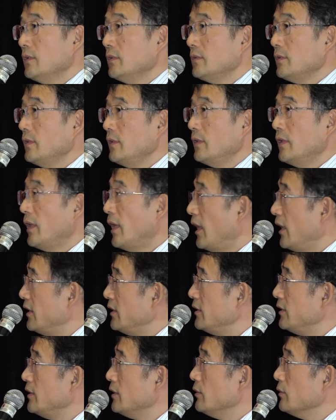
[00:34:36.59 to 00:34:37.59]
say
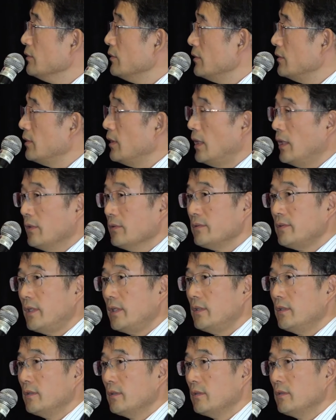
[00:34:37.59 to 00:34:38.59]
Langley or the
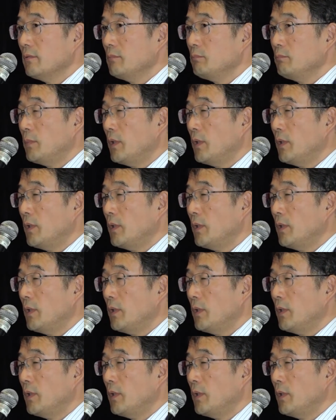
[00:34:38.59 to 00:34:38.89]
outside the